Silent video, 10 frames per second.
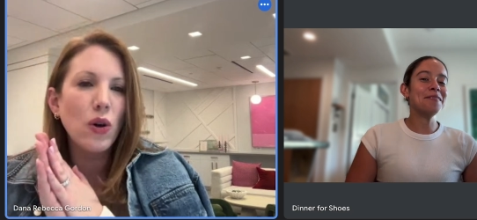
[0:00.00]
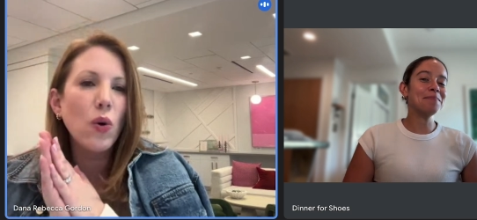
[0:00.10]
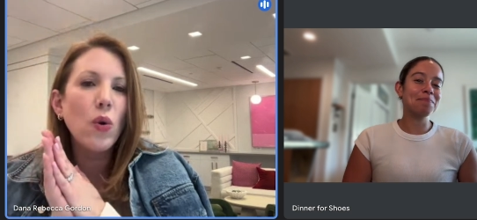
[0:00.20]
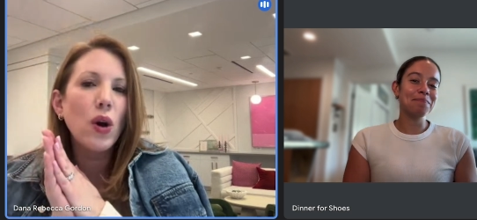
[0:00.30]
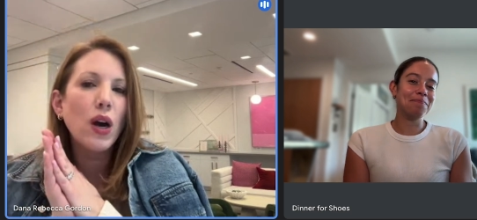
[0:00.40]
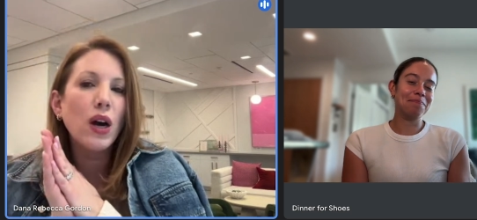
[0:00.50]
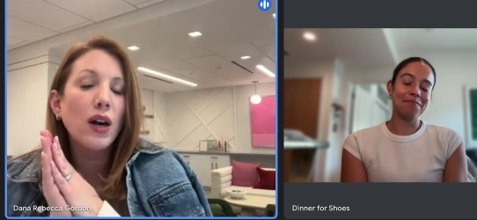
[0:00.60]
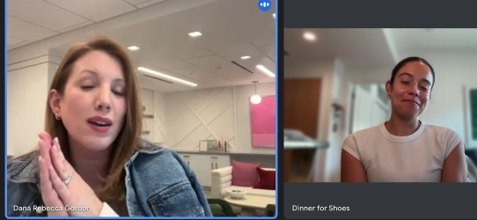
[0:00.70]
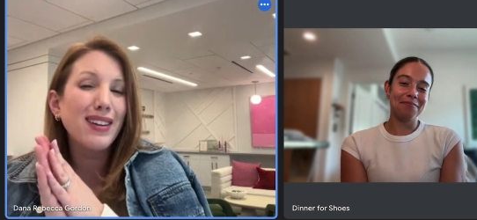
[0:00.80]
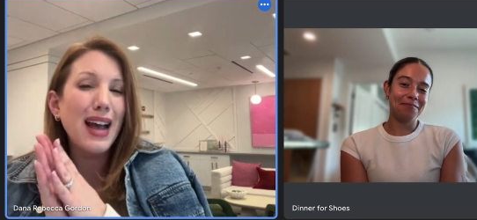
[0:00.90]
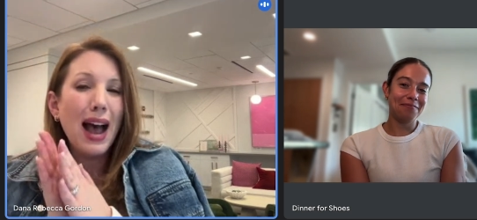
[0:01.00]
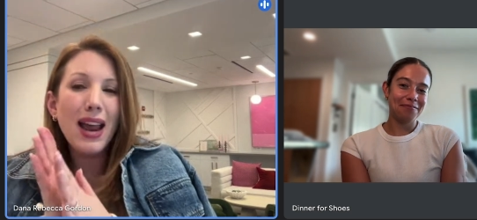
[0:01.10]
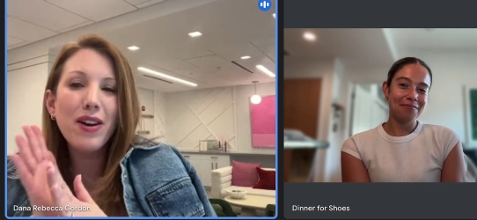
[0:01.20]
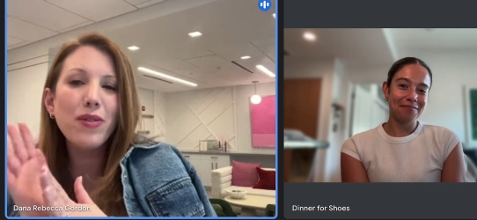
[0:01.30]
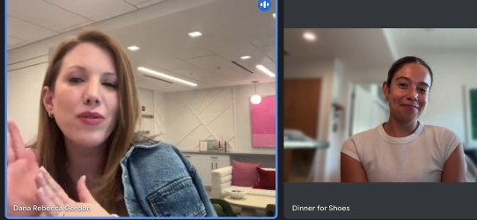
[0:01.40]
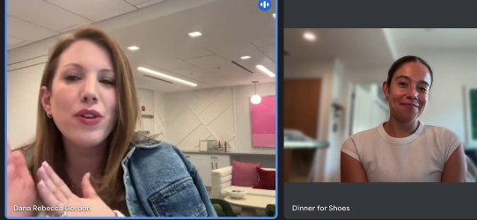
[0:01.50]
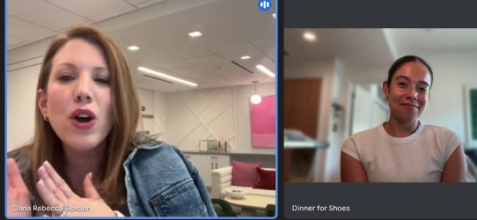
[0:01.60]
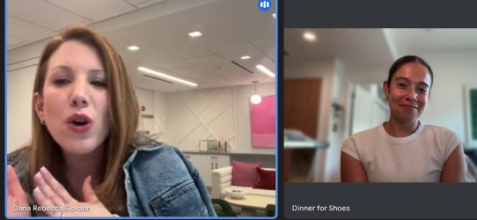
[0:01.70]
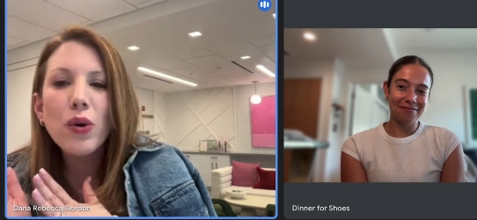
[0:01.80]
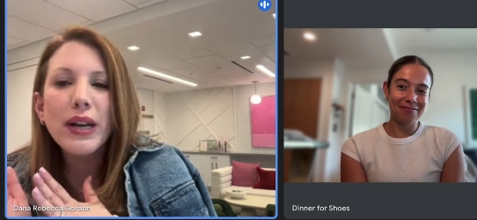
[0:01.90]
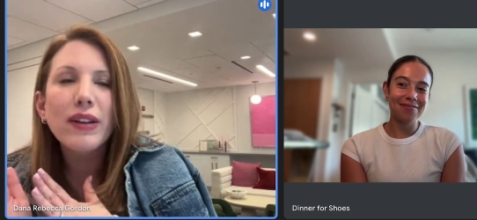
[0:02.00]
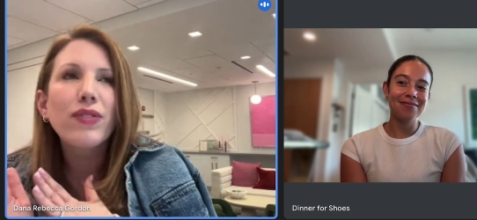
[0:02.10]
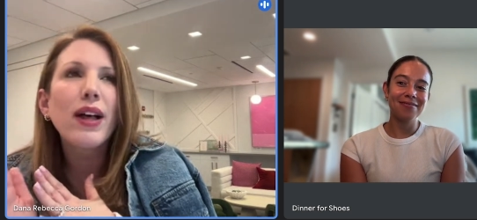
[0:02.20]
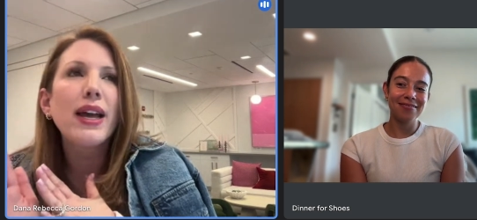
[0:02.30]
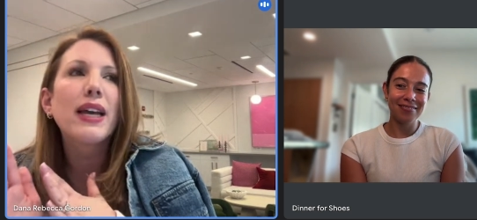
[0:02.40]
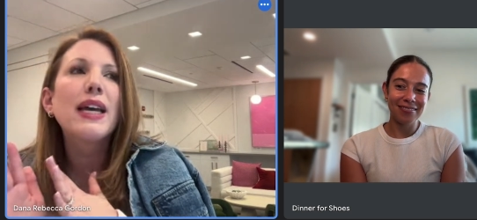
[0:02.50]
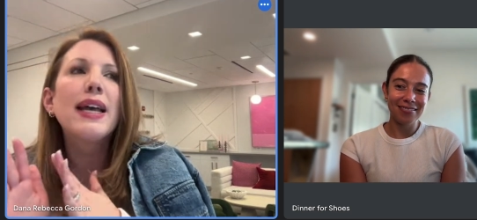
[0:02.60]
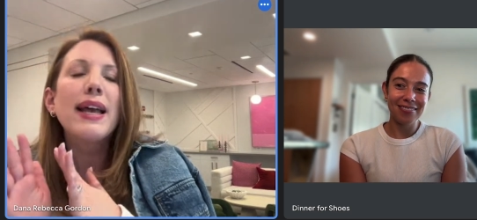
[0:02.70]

Speaker 1: Or I don't know if like